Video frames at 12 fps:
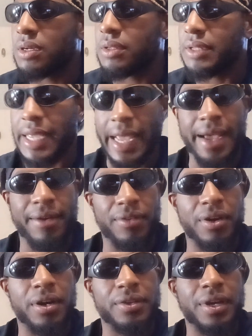they have
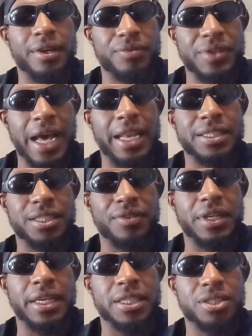a knowledge of
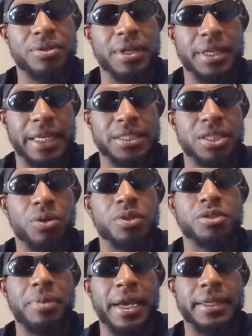the history and they still
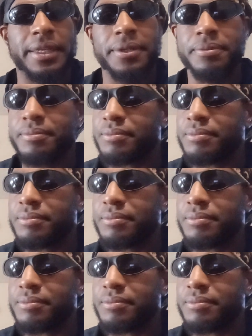respect it.